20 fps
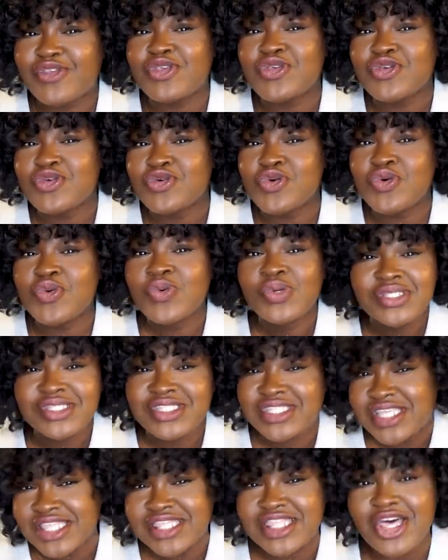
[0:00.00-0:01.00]
you
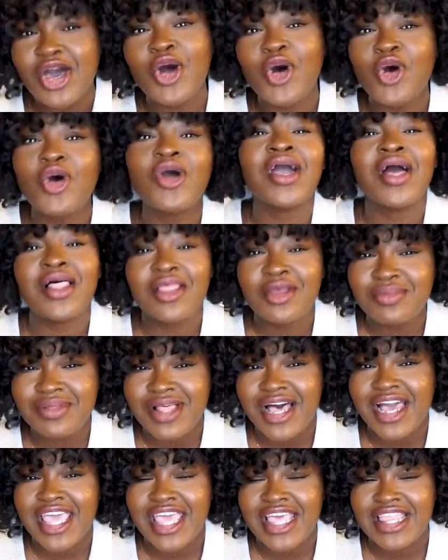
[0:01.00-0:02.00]
did the whole color
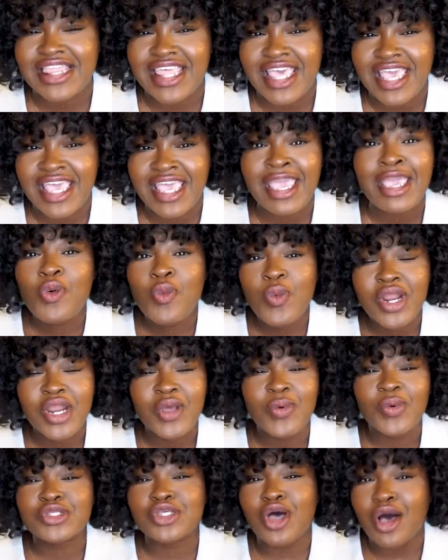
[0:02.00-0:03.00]
blocking thing when
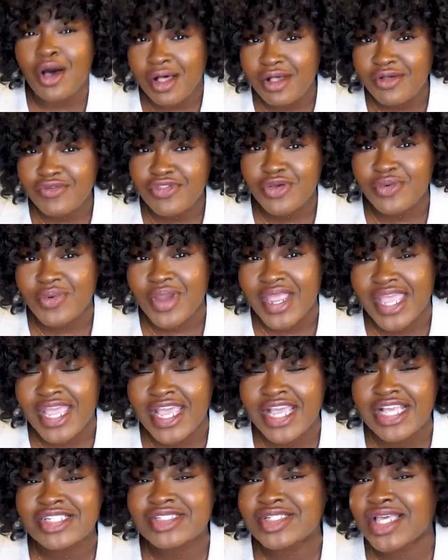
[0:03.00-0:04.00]
it was all of the
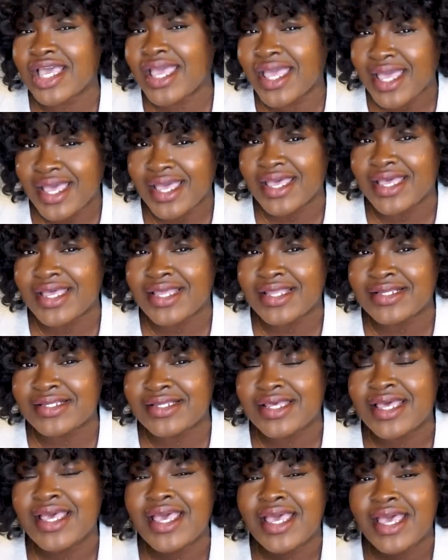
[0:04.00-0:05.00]
rage,
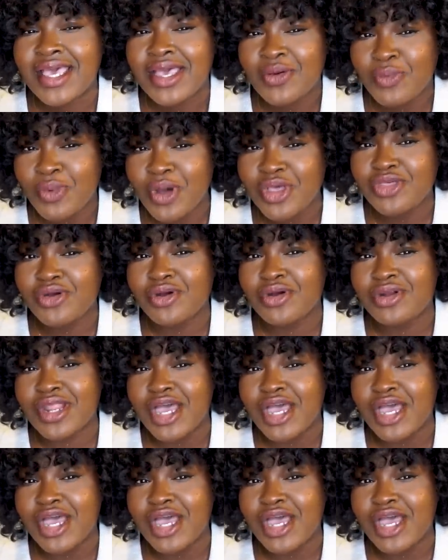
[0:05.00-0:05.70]
and whether or